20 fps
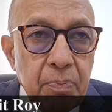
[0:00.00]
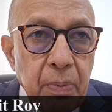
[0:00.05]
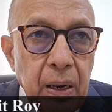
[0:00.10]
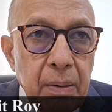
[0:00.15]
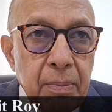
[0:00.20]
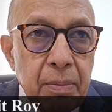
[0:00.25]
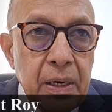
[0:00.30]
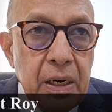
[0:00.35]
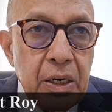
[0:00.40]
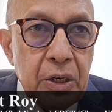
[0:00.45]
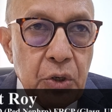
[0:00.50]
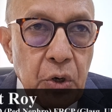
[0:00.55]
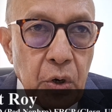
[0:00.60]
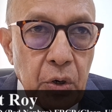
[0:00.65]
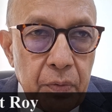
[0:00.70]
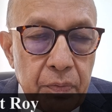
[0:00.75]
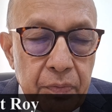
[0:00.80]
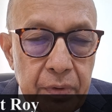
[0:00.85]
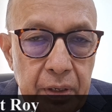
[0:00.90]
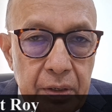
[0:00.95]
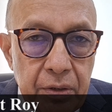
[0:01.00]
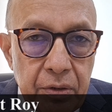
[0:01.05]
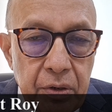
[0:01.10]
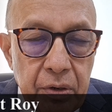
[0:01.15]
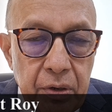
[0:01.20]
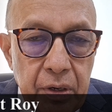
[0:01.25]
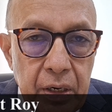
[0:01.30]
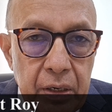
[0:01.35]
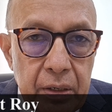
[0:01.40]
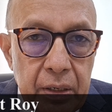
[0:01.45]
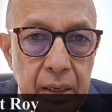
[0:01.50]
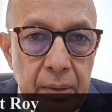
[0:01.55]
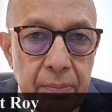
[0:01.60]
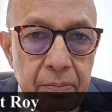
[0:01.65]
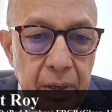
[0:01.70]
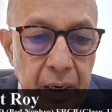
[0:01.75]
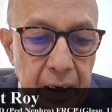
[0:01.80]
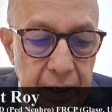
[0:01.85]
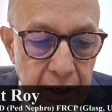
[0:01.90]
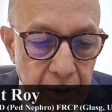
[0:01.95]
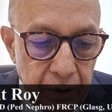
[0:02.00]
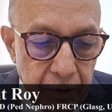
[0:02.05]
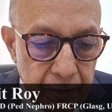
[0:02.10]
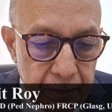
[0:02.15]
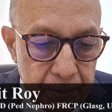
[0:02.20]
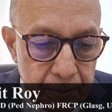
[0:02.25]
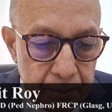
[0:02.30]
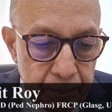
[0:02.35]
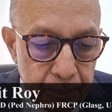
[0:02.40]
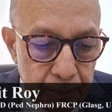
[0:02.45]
permanent sort of things. You can give later on.